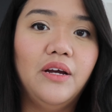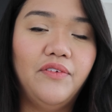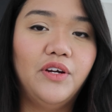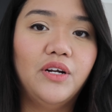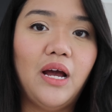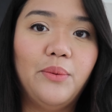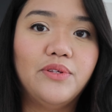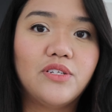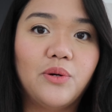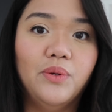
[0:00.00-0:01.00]
I figured I would
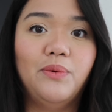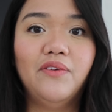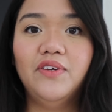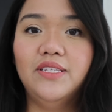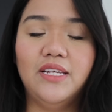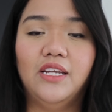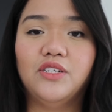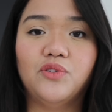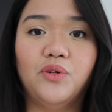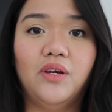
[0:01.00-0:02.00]
start with breakfast
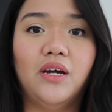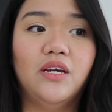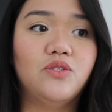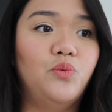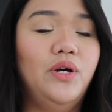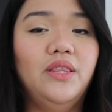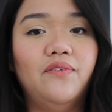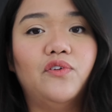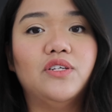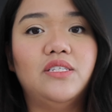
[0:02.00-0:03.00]
and show you guys what the
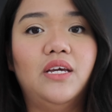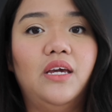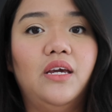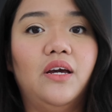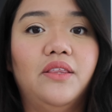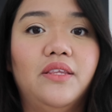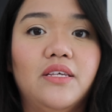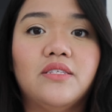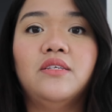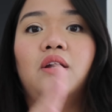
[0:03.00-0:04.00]
first day in
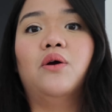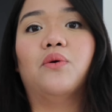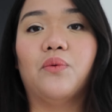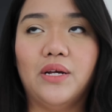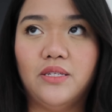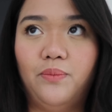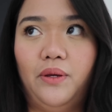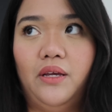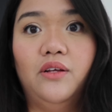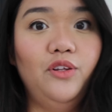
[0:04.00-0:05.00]
this
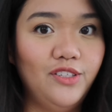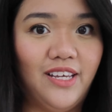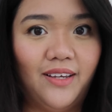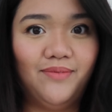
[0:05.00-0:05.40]
recipe looks like.